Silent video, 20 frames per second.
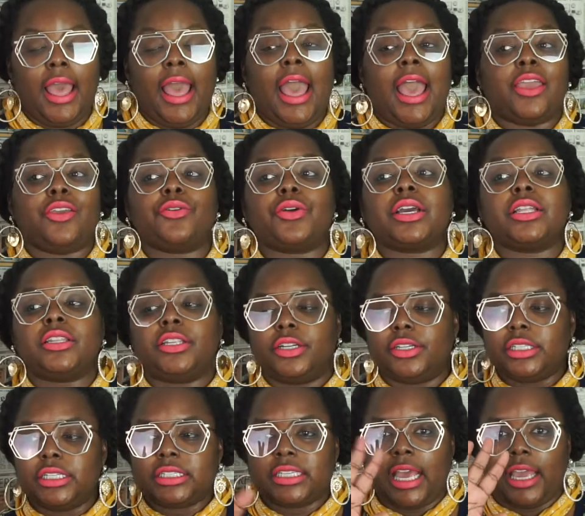And you can
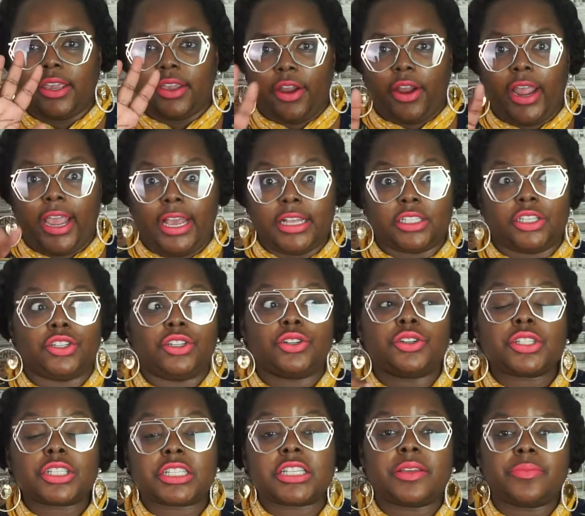literally take your hands, and
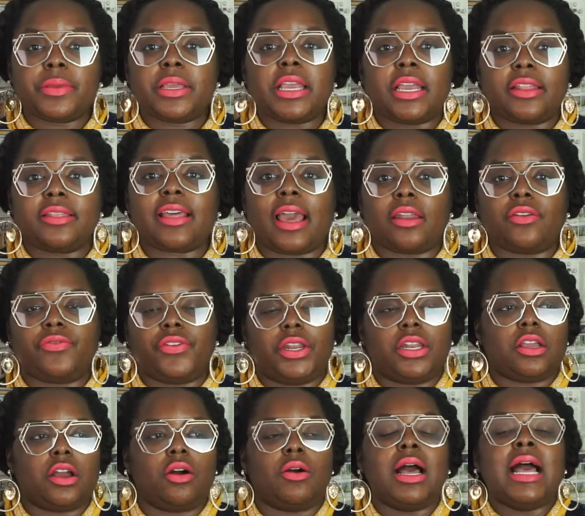you'll see me in that
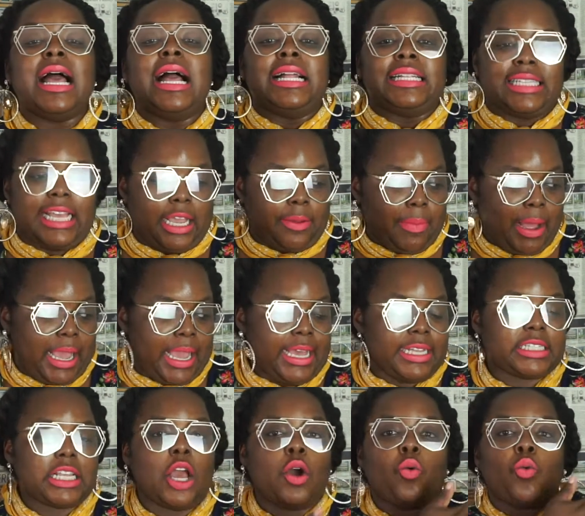video, take my
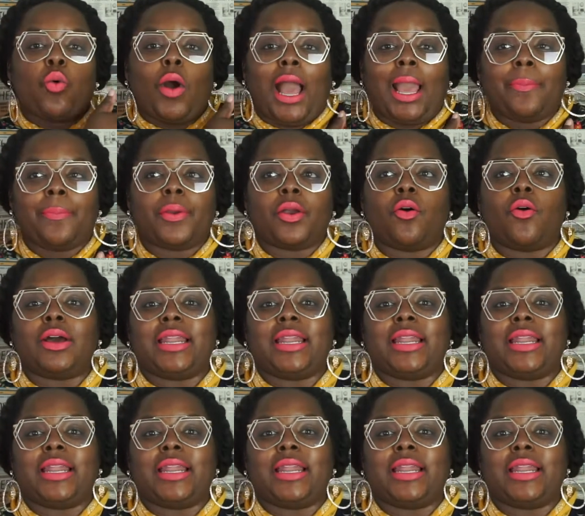hands and wipe it